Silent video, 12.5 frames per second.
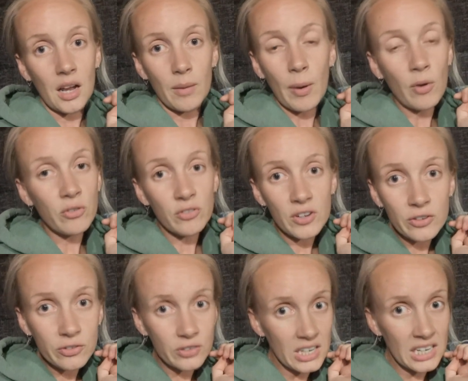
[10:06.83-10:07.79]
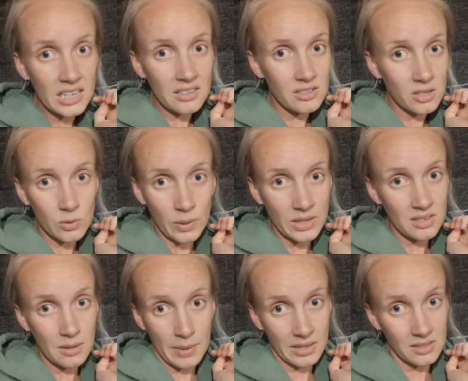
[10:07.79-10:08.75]
about 15 to
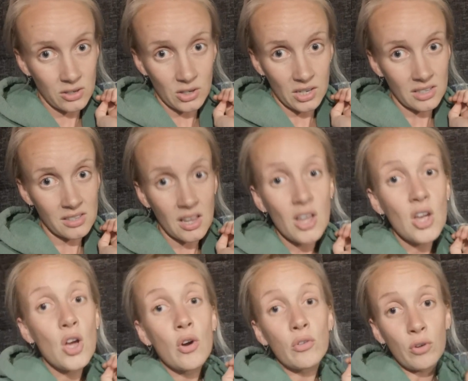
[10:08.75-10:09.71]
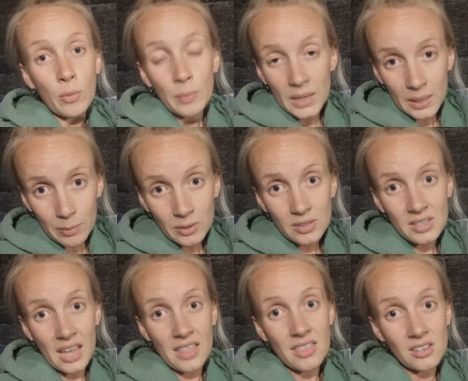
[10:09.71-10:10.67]
20 messages from people
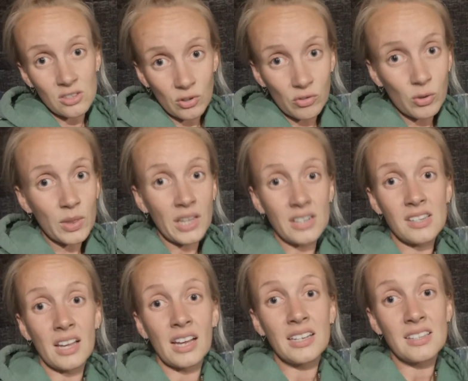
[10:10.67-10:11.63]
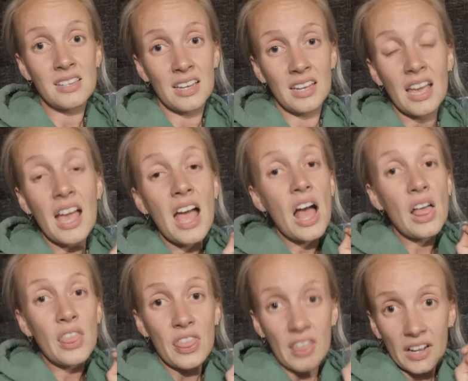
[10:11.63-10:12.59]
saying they suffer with anxiety
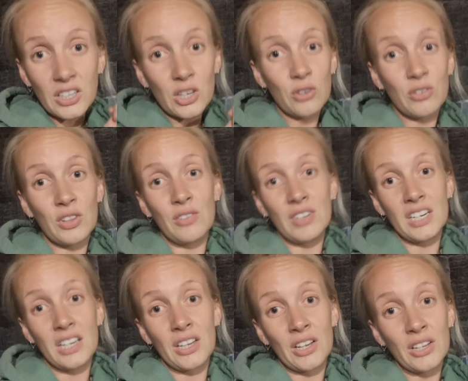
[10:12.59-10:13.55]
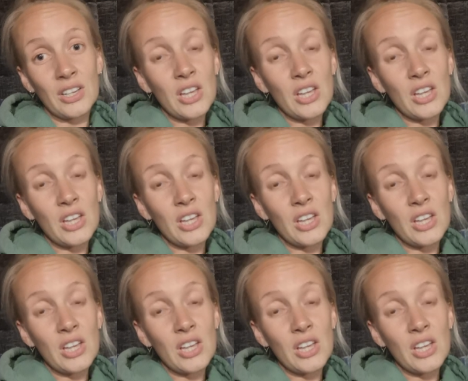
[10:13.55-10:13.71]
and thank you for the video.